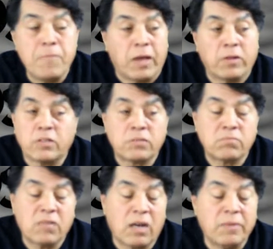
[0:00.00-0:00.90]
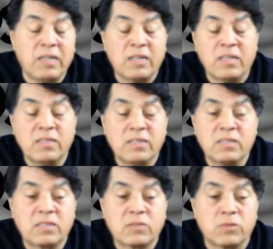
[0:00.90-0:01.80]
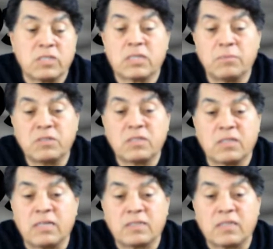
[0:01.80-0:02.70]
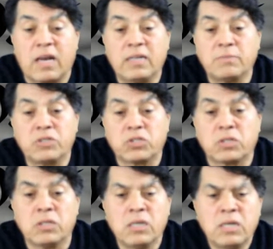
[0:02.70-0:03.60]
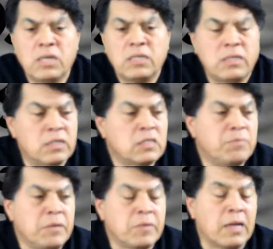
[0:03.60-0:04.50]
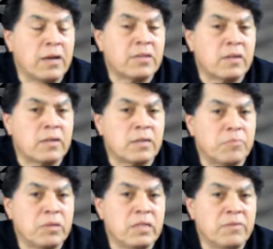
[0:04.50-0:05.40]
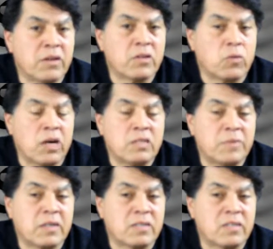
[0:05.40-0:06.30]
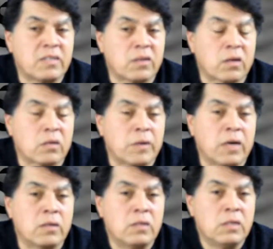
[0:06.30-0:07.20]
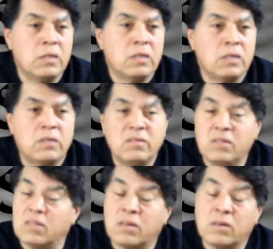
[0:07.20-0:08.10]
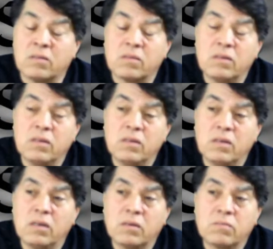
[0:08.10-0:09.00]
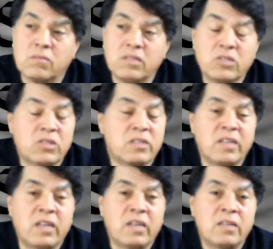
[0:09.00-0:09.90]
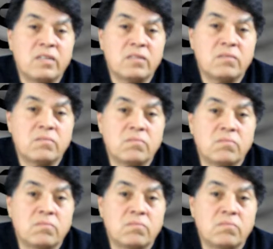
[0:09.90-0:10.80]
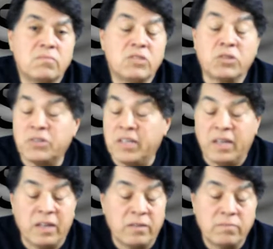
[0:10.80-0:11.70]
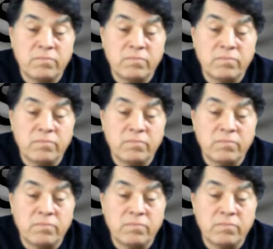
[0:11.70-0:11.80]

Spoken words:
Now when it comes to that side, I'm sure there's people out there that believe otherwise, because they talk about, when you're dead, you're dead.